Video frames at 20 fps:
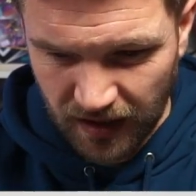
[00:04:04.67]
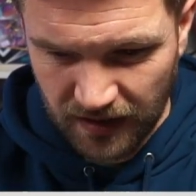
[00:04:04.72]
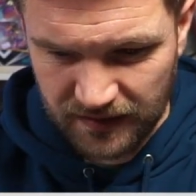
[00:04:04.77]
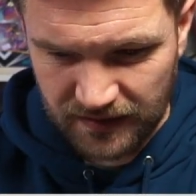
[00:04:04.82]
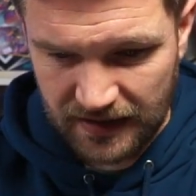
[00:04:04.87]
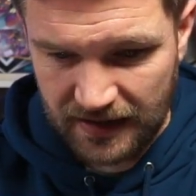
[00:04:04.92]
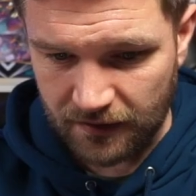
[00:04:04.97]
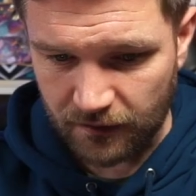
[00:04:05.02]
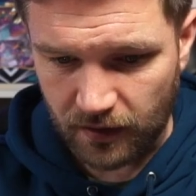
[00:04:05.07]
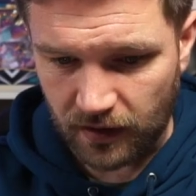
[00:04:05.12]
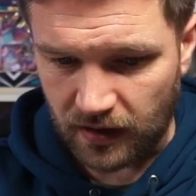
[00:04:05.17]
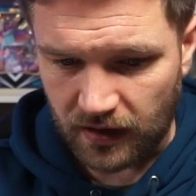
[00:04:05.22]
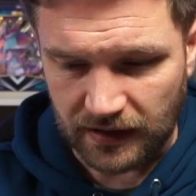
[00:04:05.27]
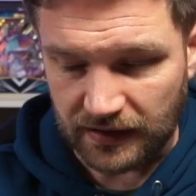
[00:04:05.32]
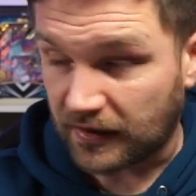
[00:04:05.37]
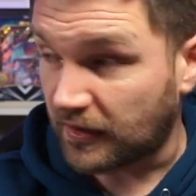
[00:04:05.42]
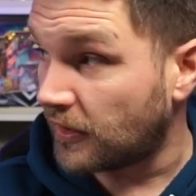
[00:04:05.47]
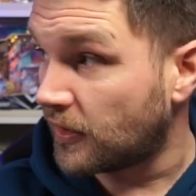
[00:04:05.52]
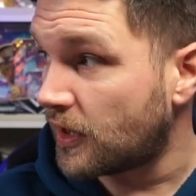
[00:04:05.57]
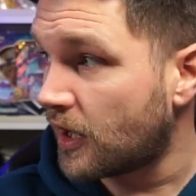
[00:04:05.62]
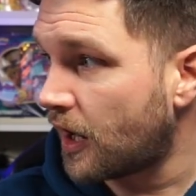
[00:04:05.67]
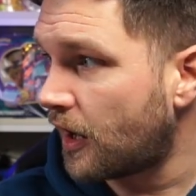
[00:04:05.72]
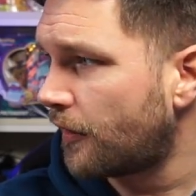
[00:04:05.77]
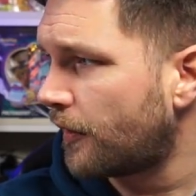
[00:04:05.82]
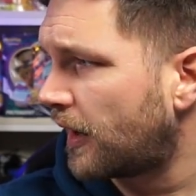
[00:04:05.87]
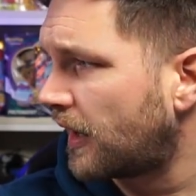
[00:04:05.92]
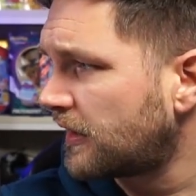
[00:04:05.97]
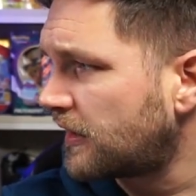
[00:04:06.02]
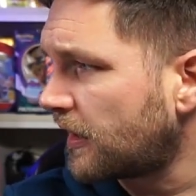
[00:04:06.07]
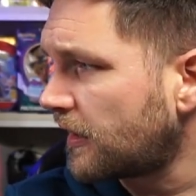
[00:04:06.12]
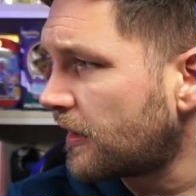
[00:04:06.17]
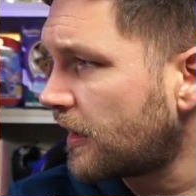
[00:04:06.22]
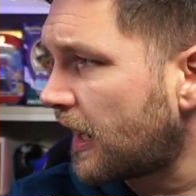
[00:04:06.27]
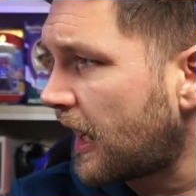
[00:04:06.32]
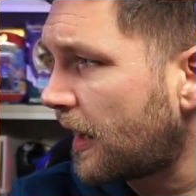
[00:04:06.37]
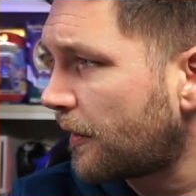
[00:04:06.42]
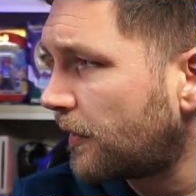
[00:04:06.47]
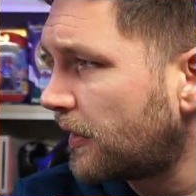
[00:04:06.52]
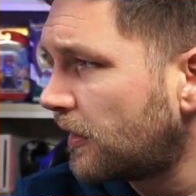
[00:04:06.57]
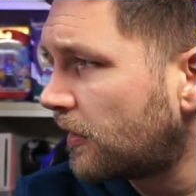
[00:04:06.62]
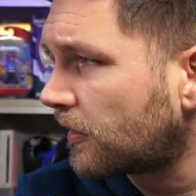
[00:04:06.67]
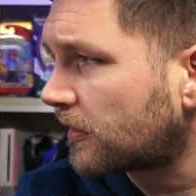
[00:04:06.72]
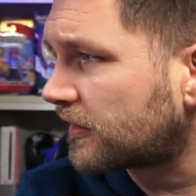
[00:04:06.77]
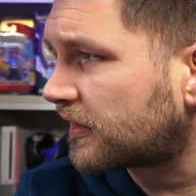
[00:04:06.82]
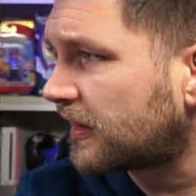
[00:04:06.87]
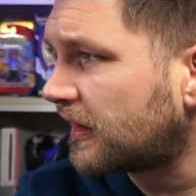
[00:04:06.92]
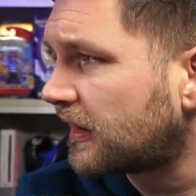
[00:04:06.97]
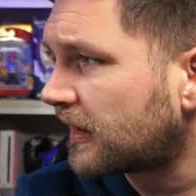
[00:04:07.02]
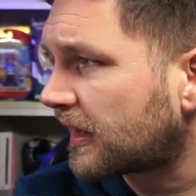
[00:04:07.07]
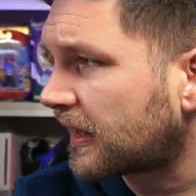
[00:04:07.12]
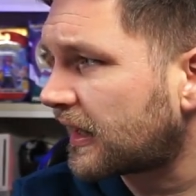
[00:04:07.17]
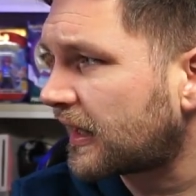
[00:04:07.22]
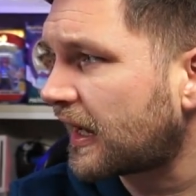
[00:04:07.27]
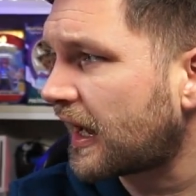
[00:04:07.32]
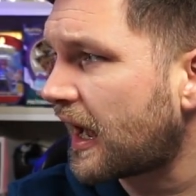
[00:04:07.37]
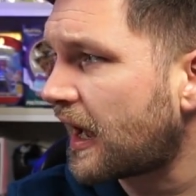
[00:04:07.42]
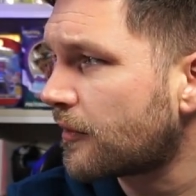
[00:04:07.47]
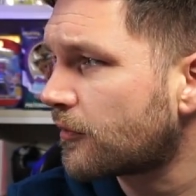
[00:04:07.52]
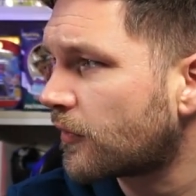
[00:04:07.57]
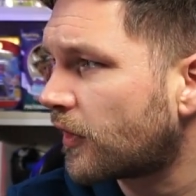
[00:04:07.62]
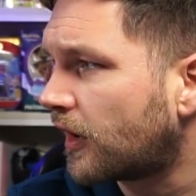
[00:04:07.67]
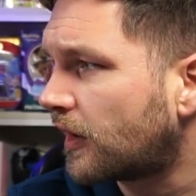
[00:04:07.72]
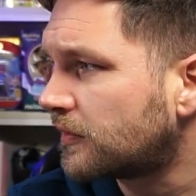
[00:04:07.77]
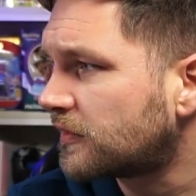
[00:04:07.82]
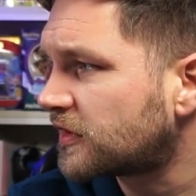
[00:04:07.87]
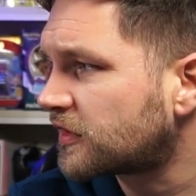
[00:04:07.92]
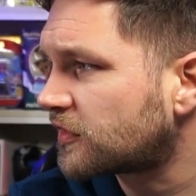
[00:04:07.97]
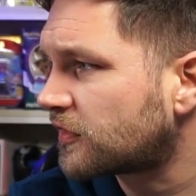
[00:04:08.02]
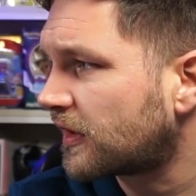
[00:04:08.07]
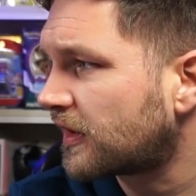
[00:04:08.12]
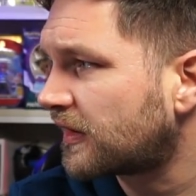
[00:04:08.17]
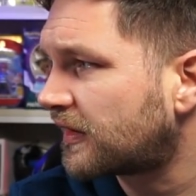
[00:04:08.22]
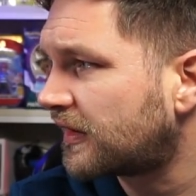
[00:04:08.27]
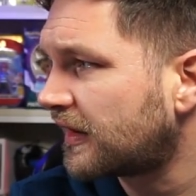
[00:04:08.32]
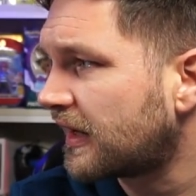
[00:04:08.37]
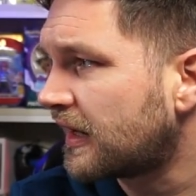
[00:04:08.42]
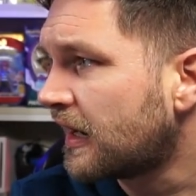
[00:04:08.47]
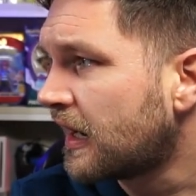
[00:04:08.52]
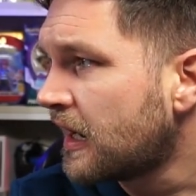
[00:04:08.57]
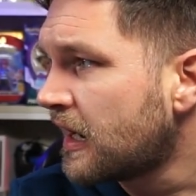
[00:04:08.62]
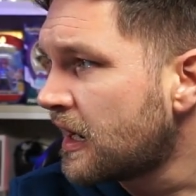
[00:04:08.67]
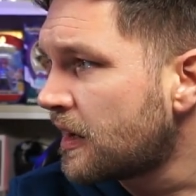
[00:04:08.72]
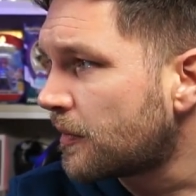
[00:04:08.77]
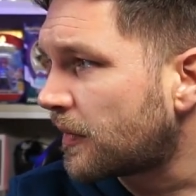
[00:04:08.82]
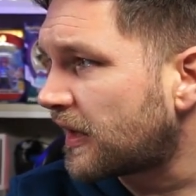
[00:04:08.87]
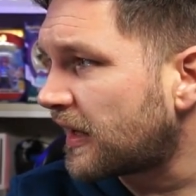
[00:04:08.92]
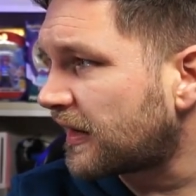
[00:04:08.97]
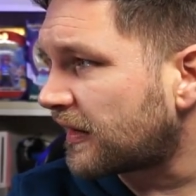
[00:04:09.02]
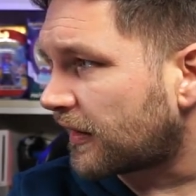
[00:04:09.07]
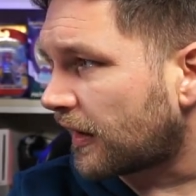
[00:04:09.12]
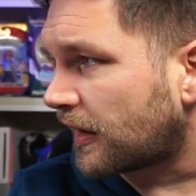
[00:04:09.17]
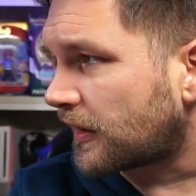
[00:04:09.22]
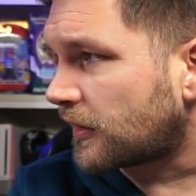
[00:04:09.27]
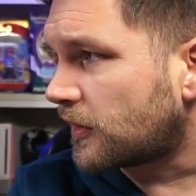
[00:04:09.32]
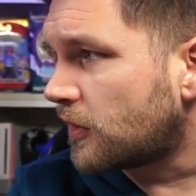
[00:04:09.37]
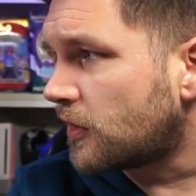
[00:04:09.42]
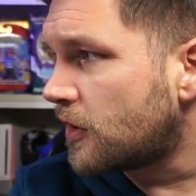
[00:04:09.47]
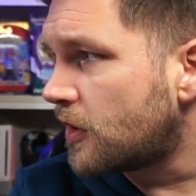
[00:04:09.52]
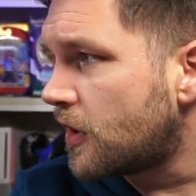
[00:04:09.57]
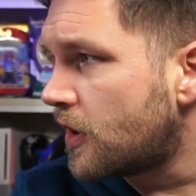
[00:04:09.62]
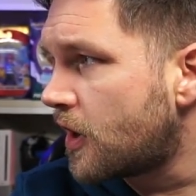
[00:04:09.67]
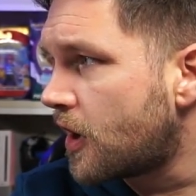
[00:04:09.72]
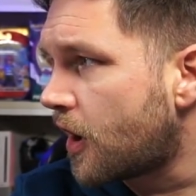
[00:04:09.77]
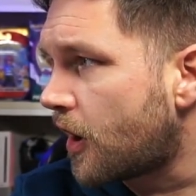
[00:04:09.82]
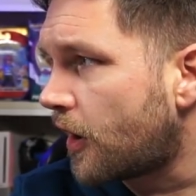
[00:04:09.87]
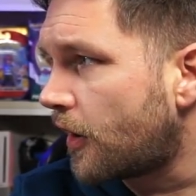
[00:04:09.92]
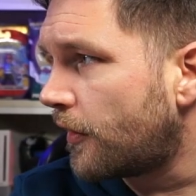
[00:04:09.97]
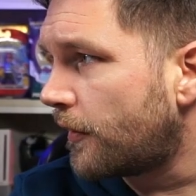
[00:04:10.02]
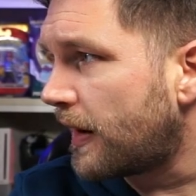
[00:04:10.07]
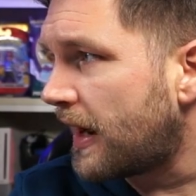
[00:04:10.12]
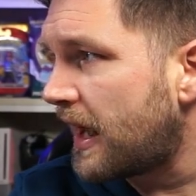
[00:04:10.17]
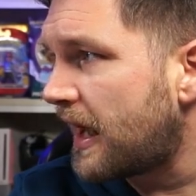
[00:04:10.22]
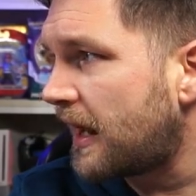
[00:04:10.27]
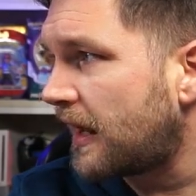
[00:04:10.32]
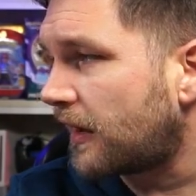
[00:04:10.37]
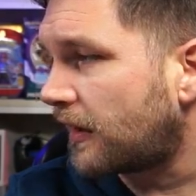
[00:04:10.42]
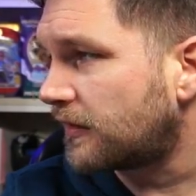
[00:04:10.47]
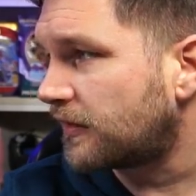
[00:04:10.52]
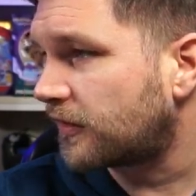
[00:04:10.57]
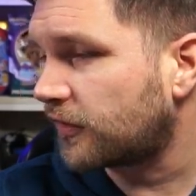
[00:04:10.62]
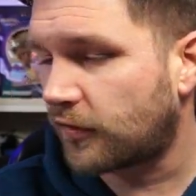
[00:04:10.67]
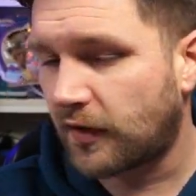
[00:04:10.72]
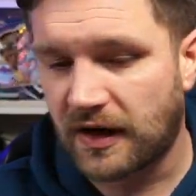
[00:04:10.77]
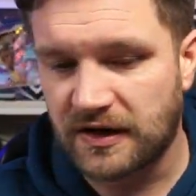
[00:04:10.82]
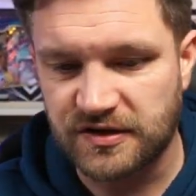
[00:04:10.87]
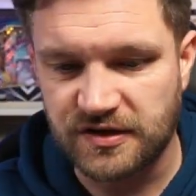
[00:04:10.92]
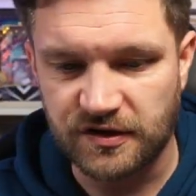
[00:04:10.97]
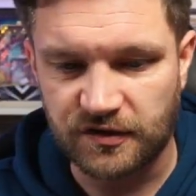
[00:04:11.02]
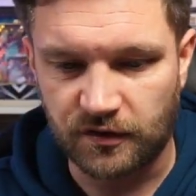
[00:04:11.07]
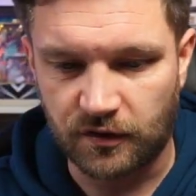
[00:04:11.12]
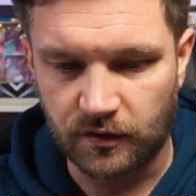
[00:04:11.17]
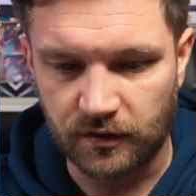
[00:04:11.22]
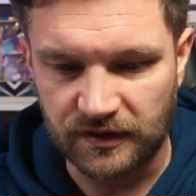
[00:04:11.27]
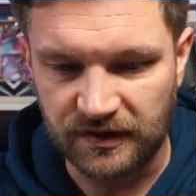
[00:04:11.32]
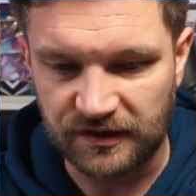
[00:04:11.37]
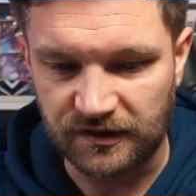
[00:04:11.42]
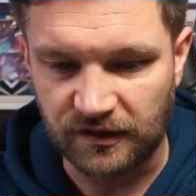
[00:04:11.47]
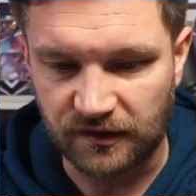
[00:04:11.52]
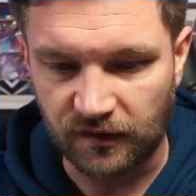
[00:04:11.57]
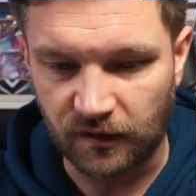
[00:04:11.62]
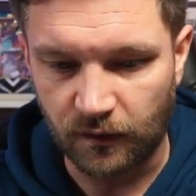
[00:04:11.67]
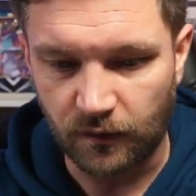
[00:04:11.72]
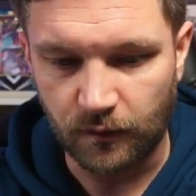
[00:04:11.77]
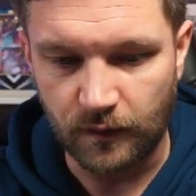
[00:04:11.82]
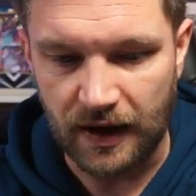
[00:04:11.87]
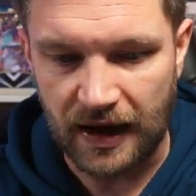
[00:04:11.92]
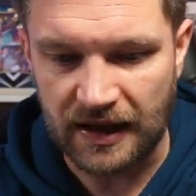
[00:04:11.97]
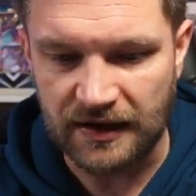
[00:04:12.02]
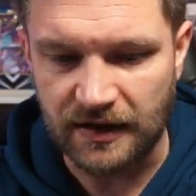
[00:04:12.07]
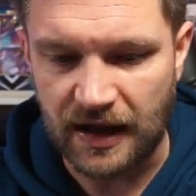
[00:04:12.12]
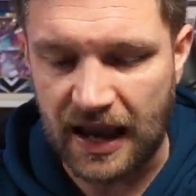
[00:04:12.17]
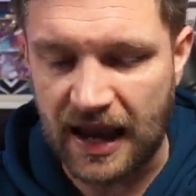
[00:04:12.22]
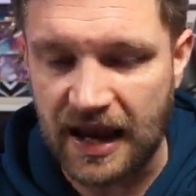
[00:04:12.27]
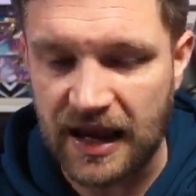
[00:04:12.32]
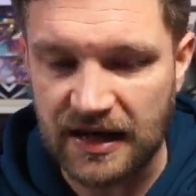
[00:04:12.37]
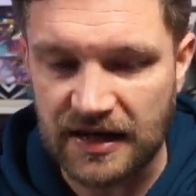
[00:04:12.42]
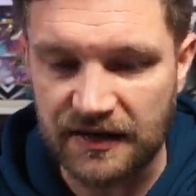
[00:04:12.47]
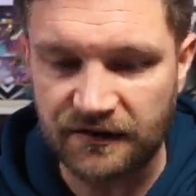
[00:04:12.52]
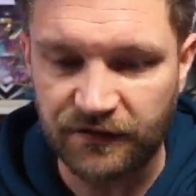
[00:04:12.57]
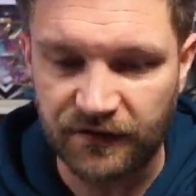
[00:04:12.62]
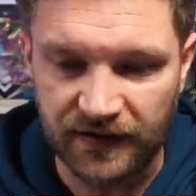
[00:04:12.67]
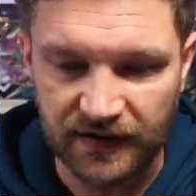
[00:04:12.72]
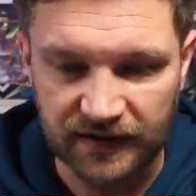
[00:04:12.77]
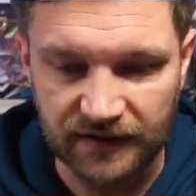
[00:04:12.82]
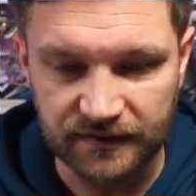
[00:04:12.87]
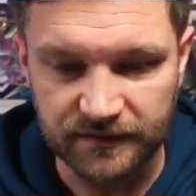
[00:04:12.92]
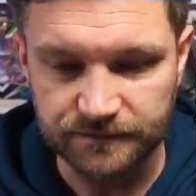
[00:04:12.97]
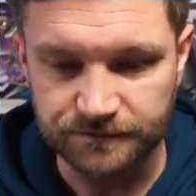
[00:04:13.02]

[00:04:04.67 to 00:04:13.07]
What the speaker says: There are like no, I don't know how it looks in the camera, I'm just trying to see, but there's like no hairline scratches on this at all. And anything